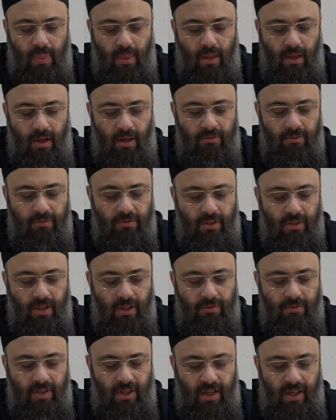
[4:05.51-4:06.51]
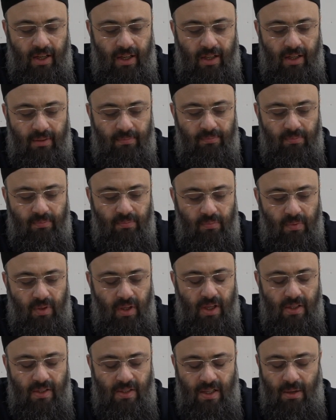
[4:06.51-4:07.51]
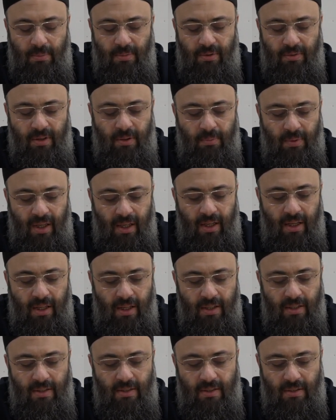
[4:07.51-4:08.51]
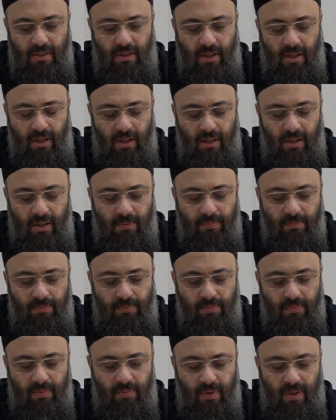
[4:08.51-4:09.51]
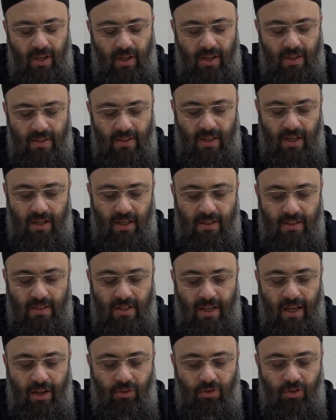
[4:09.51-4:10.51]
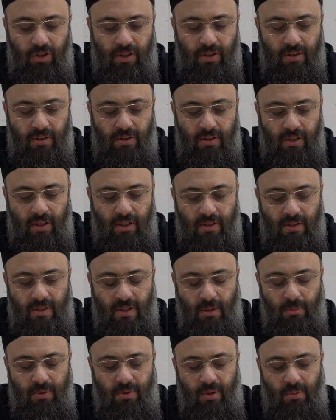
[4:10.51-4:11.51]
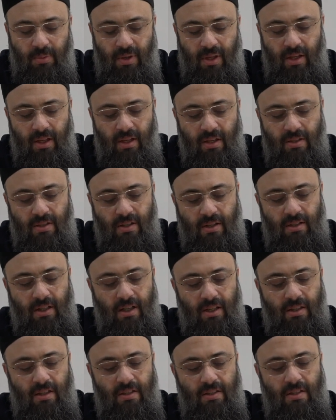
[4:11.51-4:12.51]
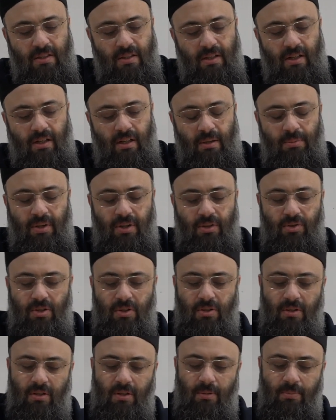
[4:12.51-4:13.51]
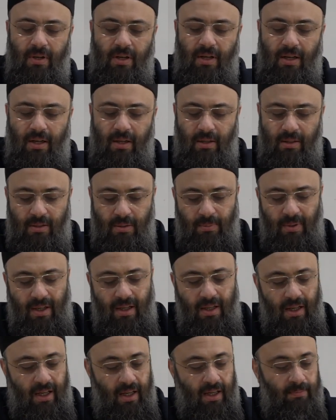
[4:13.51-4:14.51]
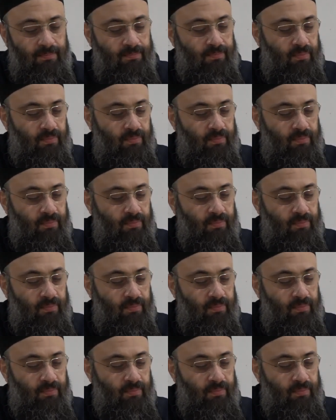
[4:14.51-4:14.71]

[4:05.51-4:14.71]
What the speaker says: of fana, in some of the meanings is not sanctioned, and some of the meanings are not necessary bridges to baqa,